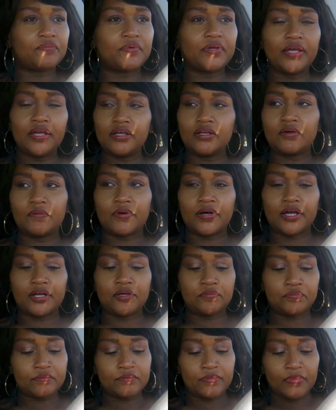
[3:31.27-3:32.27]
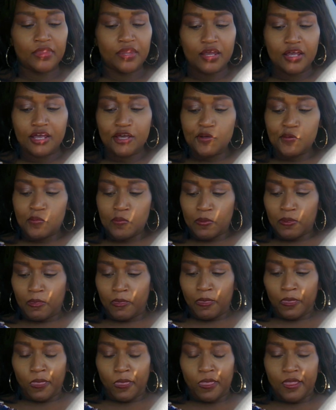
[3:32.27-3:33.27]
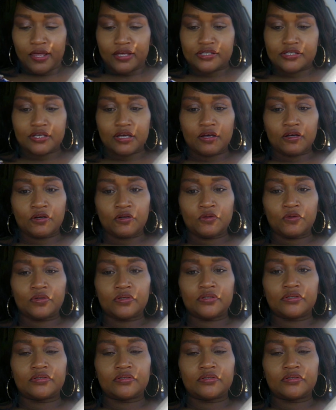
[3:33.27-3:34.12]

But anyway, so